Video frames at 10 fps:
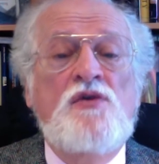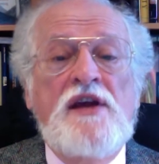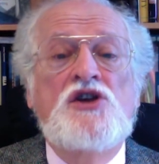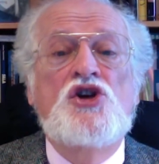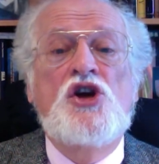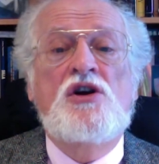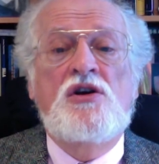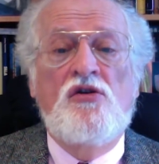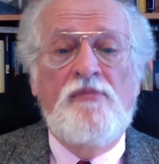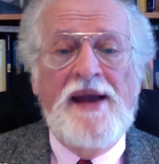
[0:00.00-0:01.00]
and Chair
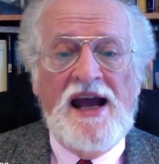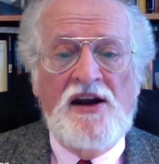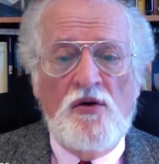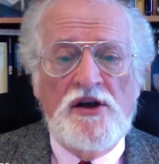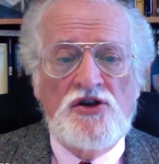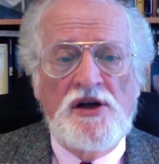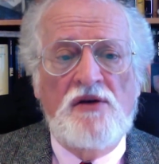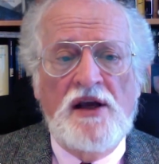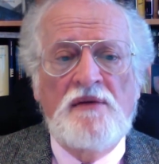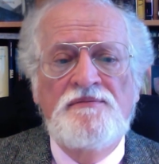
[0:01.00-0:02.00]
of Mechanical
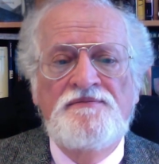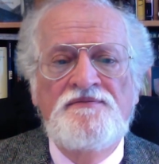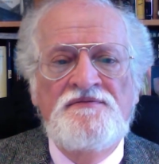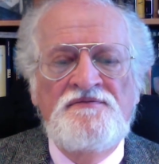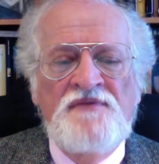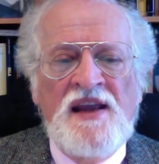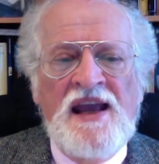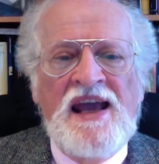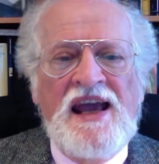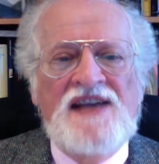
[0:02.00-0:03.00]
Engineering.
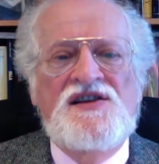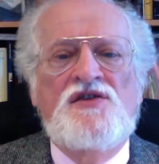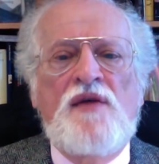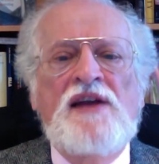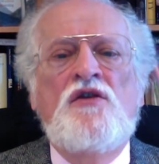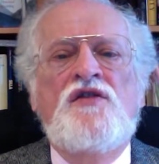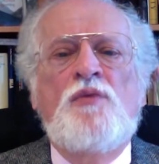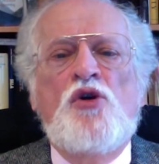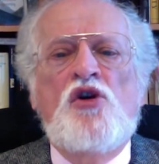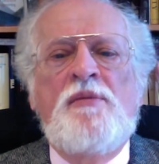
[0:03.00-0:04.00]
As the Director of the
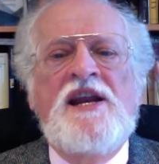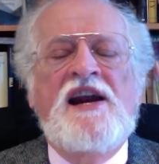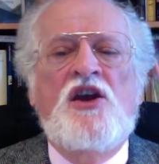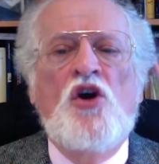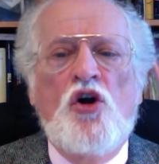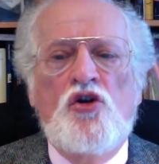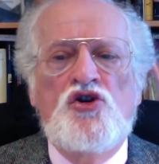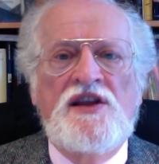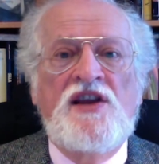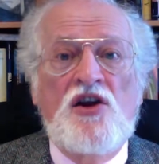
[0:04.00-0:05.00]
program in
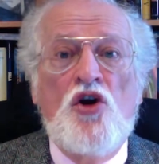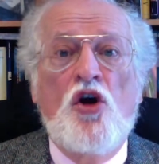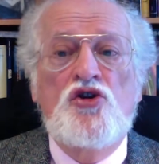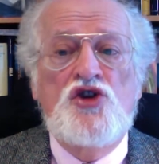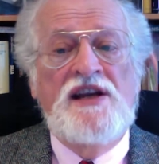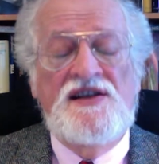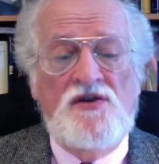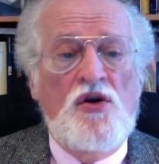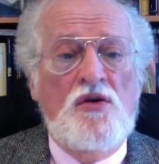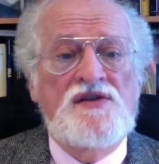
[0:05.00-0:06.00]
Archaeology, Technology and
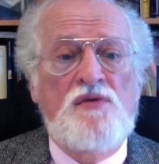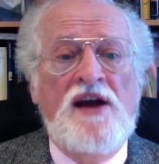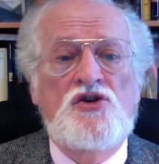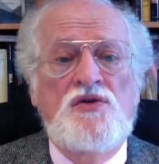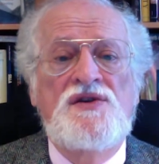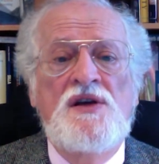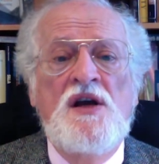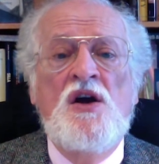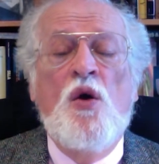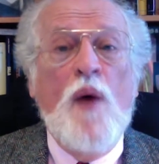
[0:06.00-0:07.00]
Historical Structures,
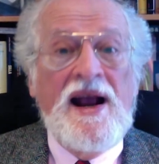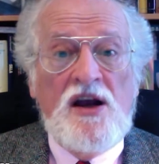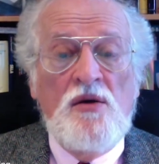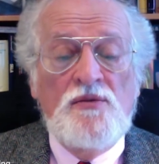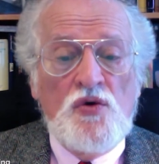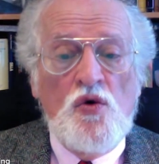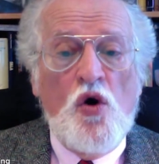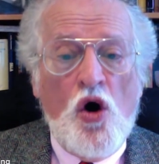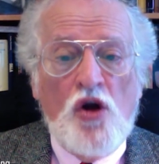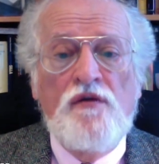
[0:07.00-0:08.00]
welcome to
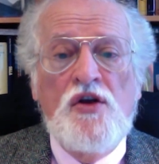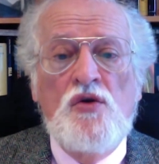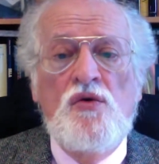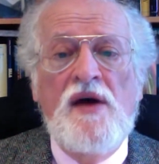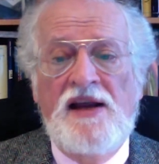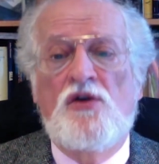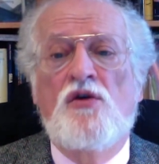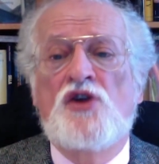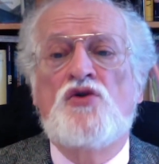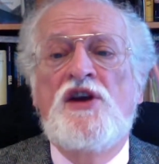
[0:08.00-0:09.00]
all of you and
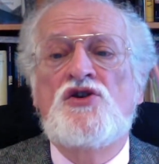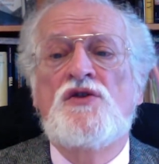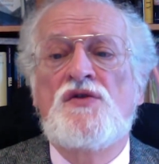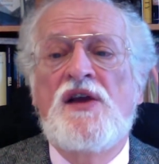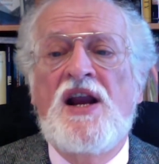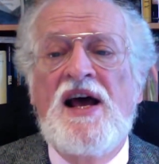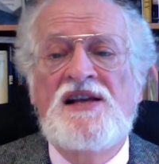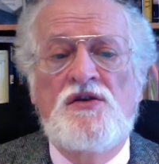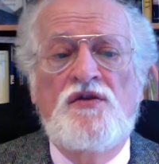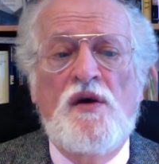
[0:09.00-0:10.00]
congratulations to the class
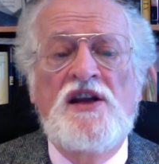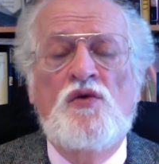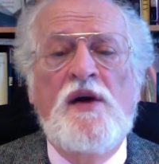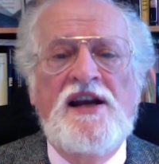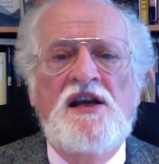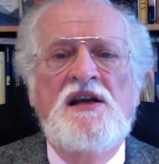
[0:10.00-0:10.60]
of 2020.